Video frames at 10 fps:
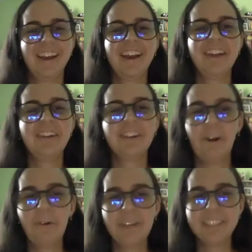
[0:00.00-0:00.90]
You can
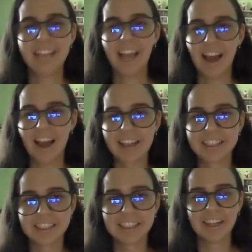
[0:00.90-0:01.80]
always
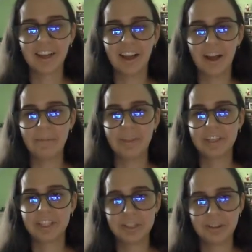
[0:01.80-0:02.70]
ask the
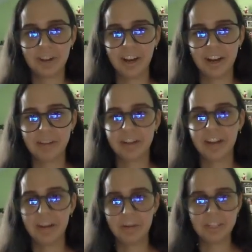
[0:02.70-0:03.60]
student if they're
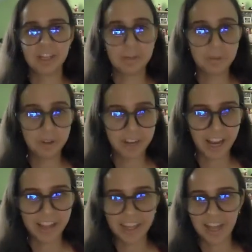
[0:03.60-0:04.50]
able to
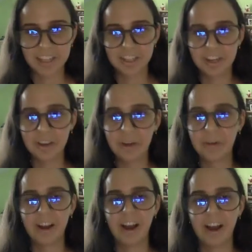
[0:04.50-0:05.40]
communicate that to you.
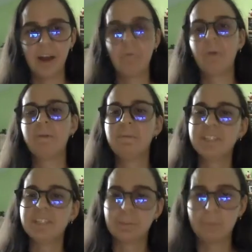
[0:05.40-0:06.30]
What would be
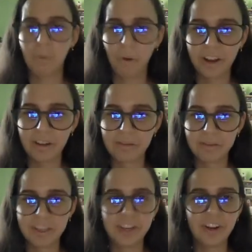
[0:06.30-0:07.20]
supportive
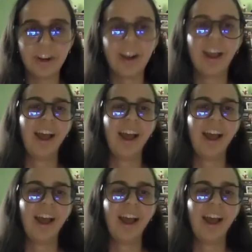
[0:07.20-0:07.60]
here?